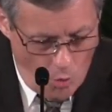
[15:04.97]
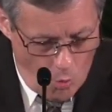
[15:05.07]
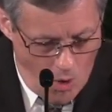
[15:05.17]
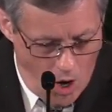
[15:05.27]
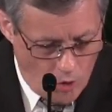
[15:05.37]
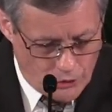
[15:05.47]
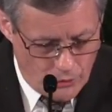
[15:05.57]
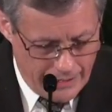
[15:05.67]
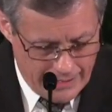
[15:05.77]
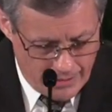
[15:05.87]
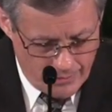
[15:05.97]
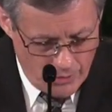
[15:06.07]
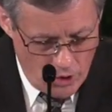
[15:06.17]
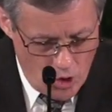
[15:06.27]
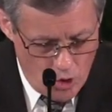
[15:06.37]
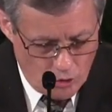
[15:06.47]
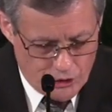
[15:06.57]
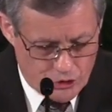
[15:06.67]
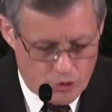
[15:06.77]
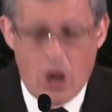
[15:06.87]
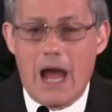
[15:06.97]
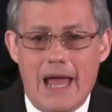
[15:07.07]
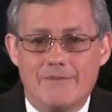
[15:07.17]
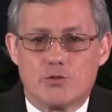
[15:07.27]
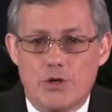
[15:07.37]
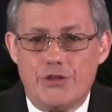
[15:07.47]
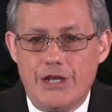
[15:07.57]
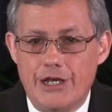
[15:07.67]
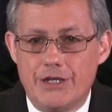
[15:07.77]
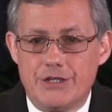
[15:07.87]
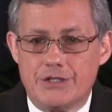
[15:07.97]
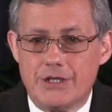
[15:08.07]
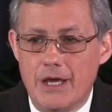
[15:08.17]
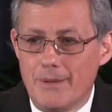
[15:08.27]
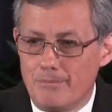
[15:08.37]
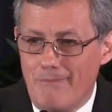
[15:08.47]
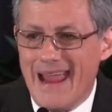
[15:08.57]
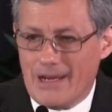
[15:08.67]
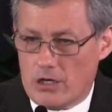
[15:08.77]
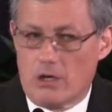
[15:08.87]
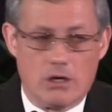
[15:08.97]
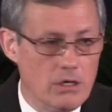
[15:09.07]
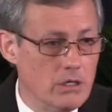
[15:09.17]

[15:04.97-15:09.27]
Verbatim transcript: Woe to him who strives with his maker.